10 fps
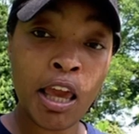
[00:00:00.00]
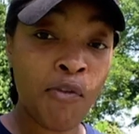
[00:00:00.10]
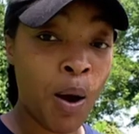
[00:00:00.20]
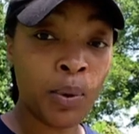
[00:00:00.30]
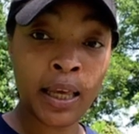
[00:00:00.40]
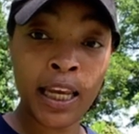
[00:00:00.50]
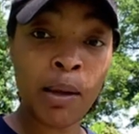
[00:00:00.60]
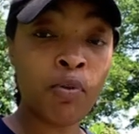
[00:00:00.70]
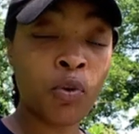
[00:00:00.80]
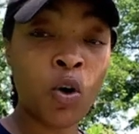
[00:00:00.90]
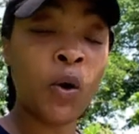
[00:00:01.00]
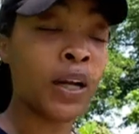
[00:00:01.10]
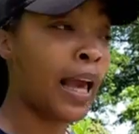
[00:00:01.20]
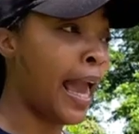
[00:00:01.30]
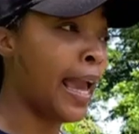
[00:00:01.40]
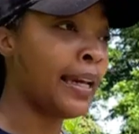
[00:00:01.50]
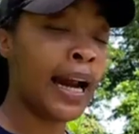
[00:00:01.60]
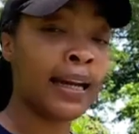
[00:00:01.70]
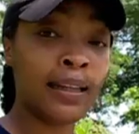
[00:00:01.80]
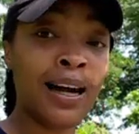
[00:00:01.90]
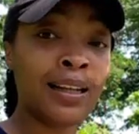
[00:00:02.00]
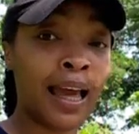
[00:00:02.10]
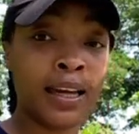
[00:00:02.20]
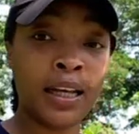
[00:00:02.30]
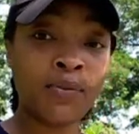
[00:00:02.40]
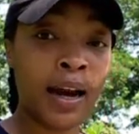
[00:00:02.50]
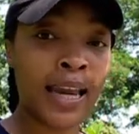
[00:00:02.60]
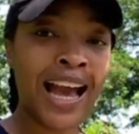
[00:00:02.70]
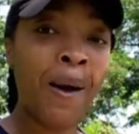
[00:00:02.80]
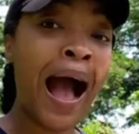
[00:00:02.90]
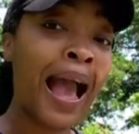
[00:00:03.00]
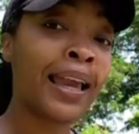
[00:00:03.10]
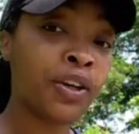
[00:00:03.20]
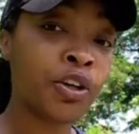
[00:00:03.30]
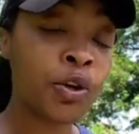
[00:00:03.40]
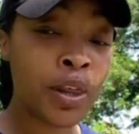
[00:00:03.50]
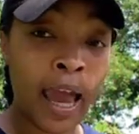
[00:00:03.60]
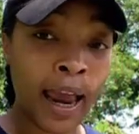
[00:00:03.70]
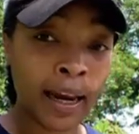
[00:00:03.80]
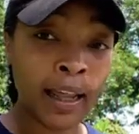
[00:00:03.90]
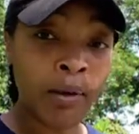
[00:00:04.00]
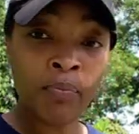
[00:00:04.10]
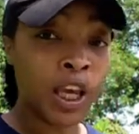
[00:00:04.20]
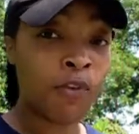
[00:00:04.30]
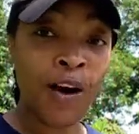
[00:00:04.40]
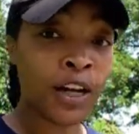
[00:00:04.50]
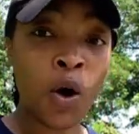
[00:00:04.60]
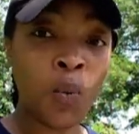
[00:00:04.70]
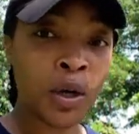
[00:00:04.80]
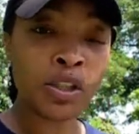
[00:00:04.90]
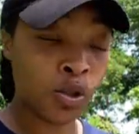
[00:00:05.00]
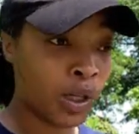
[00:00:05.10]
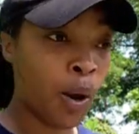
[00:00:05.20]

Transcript: If I want to get up and record at 8, 9 o'clock like it is right now, I can do that. If I don't want to